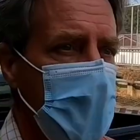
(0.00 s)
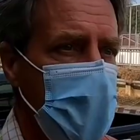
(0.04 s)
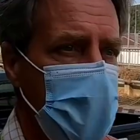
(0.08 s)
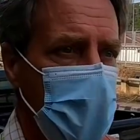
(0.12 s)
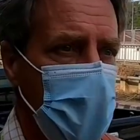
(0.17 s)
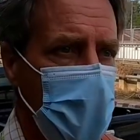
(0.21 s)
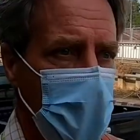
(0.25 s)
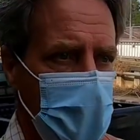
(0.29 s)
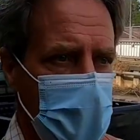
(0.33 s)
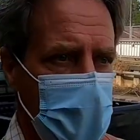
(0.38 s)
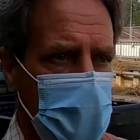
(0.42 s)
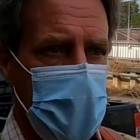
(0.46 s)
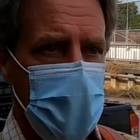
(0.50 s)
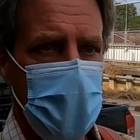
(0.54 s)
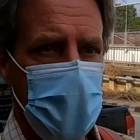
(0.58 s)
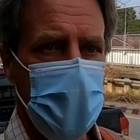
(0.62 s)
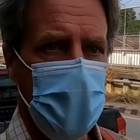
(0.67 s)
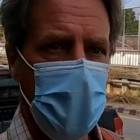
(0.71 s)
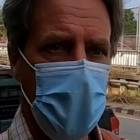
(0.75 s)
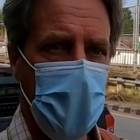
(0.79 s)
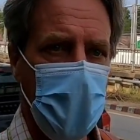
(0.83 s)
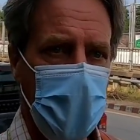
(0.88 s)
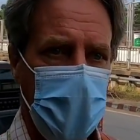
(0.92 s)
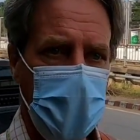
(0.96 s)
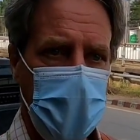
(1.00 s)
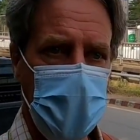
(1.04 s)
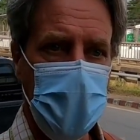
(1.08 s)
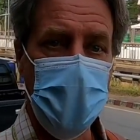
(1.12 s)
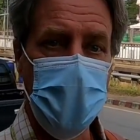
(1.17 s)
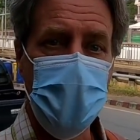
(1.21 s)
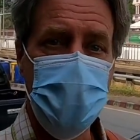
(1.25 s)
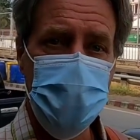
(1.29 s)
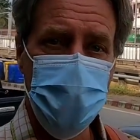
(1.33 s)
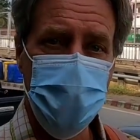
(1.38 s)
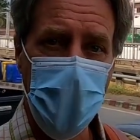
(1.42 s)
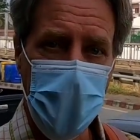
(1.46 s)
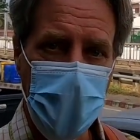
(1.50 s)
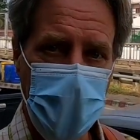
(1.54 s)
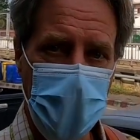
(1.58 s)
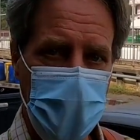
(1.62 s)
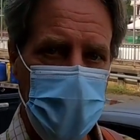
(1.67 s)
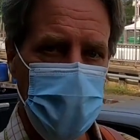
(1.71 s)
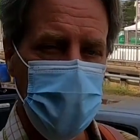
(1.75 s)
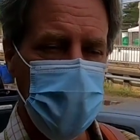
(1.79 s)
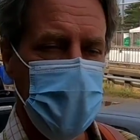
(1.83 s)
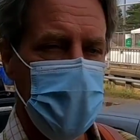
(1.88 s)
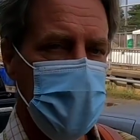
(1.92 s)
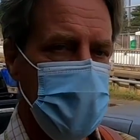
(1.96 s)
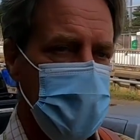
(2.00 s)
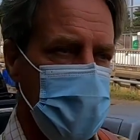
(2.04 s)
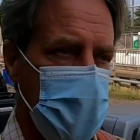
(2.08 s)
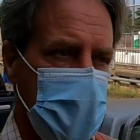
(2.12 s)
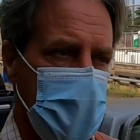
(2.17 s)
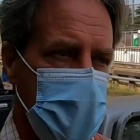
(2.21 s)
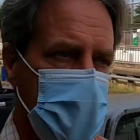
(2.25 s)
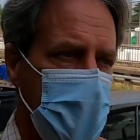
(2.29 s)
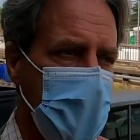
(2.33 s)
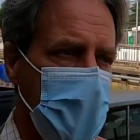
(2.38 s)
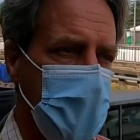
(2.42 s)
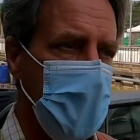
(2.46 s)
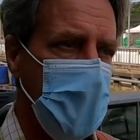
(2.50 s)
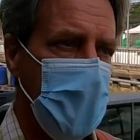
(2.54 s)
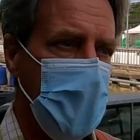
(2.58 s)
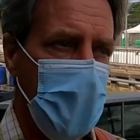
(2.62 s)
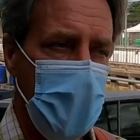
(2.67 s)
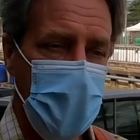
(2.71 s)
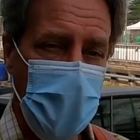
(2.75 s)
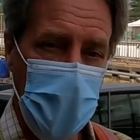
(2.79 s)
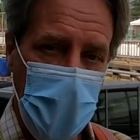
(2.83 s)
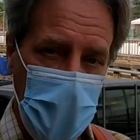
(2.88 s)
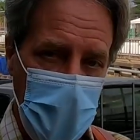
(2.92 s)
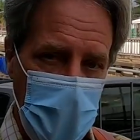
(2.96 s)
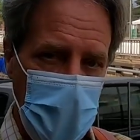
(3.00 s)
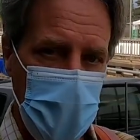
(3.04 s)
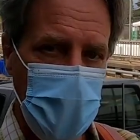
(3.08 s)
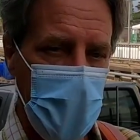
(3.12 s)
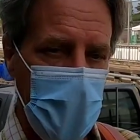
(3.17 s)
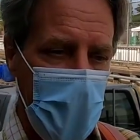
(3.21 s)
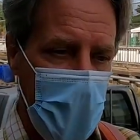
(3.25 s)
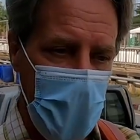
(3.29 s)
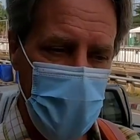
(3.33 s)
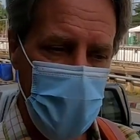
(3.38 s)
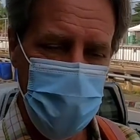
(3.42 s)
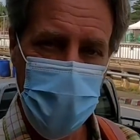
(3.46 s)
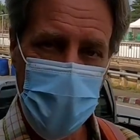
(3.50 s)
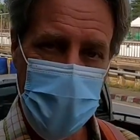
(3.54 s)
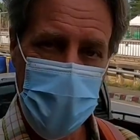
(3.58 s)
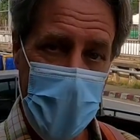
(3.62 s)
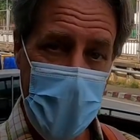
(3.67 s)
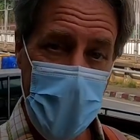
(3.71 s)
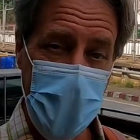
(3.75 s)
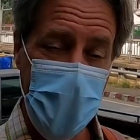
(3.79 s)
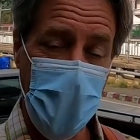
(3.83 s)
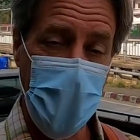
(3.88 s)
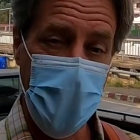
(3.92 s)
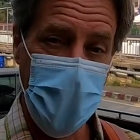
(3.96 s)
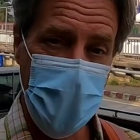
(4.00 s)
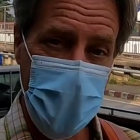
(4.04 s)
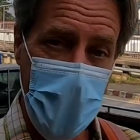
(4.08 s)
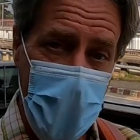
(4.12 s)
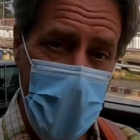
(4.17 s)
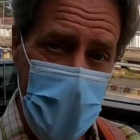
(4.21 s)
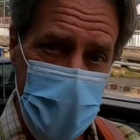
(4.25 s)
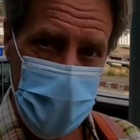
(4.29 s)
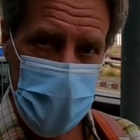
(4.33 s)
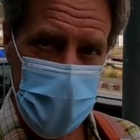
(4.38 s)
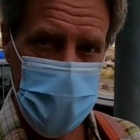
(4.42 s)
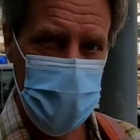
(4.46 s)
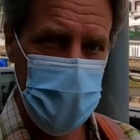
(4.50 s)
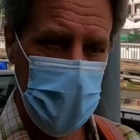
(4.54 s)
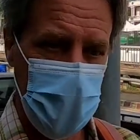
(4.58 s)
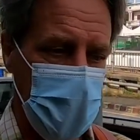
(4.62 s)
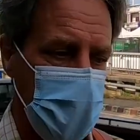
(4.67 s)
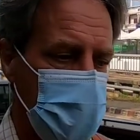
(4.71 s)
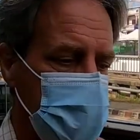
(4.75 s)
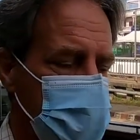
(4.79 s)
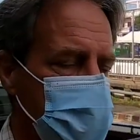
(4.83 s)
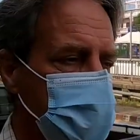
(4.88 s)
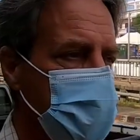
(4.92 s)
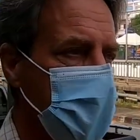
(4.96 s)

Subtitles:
who are here on an expired visa and then after that on amnesty.